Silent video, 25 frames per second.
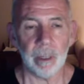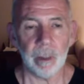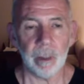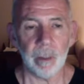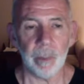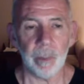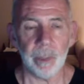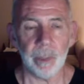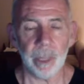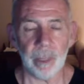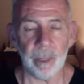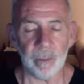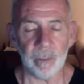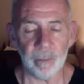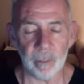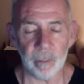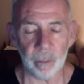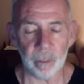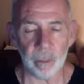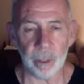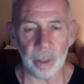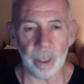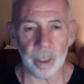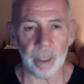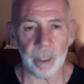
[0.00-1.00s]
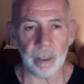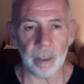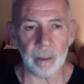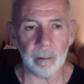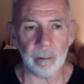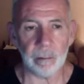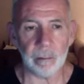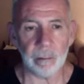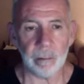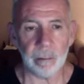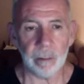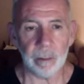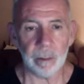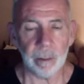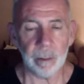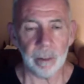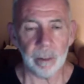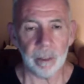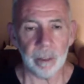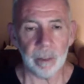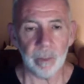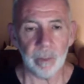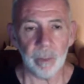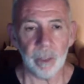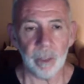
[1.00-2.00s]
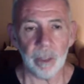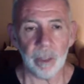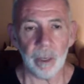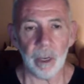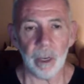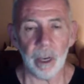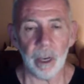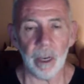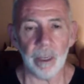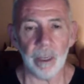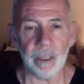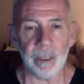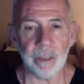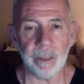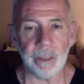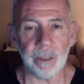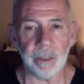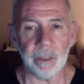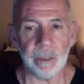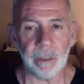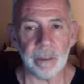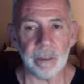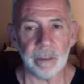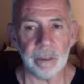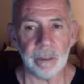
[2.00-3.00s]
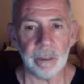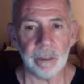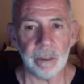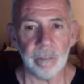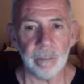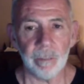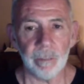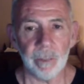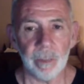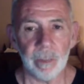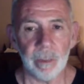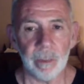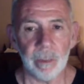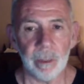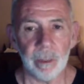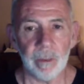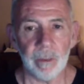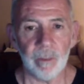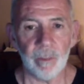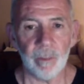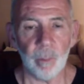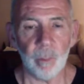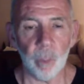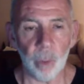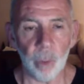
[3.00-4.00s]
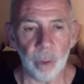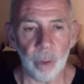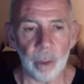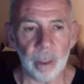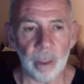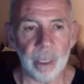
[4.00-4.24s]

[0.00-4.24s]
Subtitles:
But I do it because it's more or